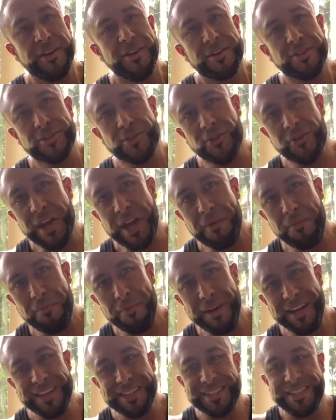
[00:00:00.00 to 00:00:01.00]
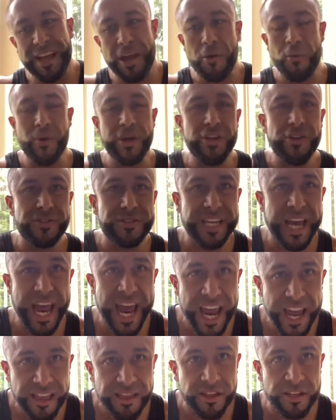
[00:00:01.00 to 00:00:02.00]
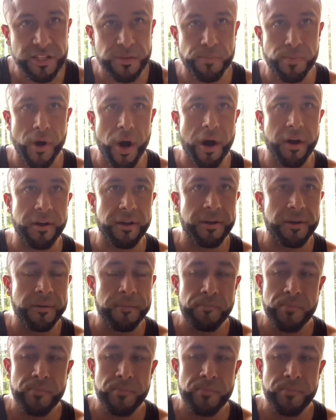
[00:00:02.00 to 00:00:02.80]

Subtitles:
So that means when you take this product,